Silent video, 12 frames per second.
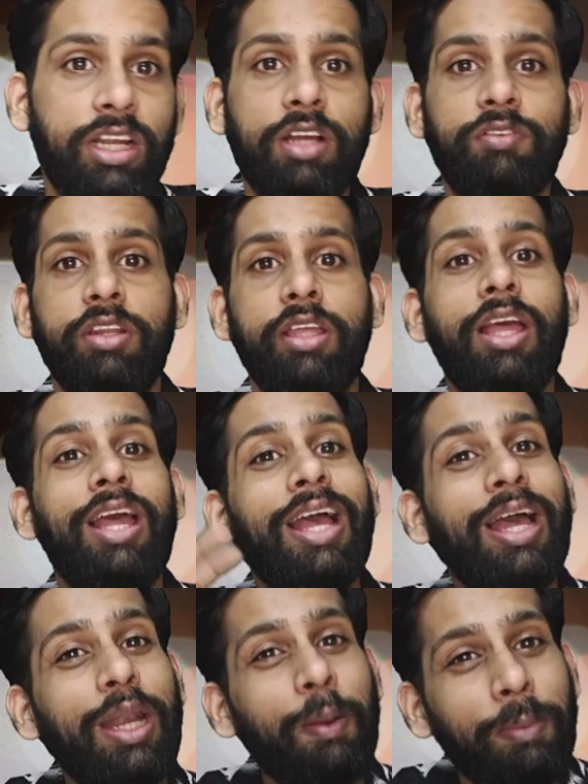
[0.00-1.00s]
recovery,
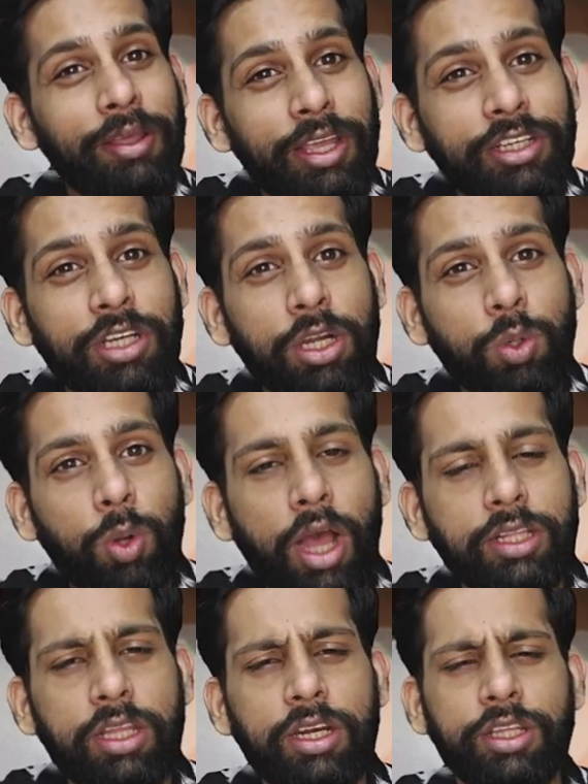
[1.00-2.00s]
replication to
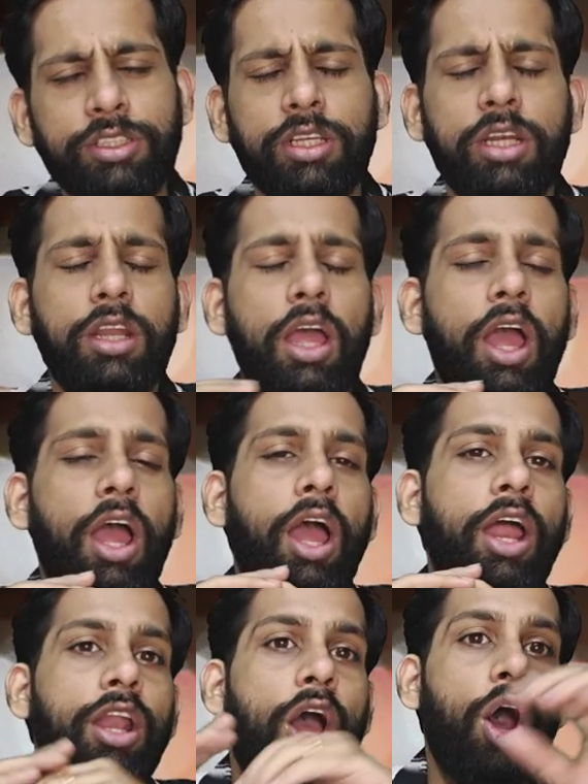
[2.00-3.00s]
other region
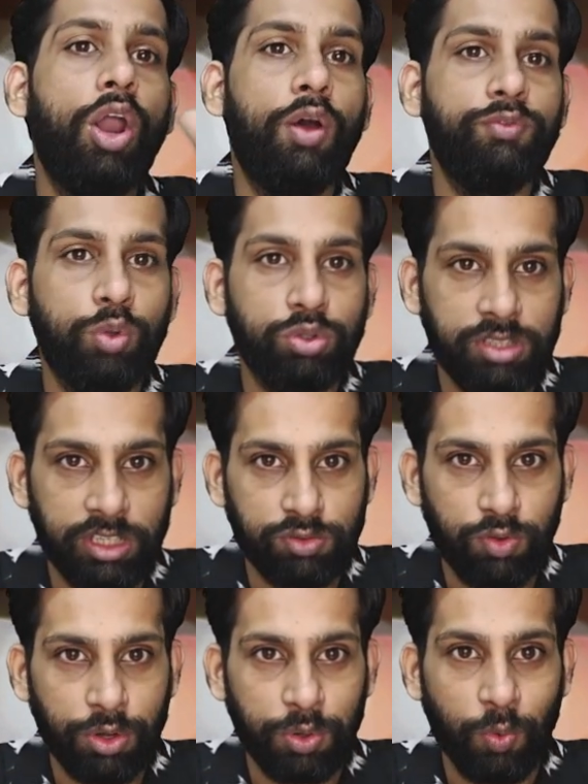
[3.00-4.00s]
and all of those things
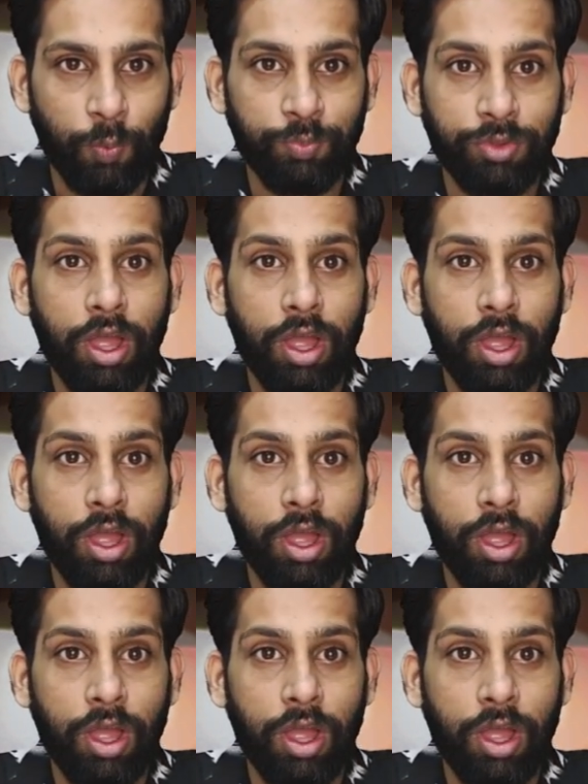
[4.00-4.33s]
for you.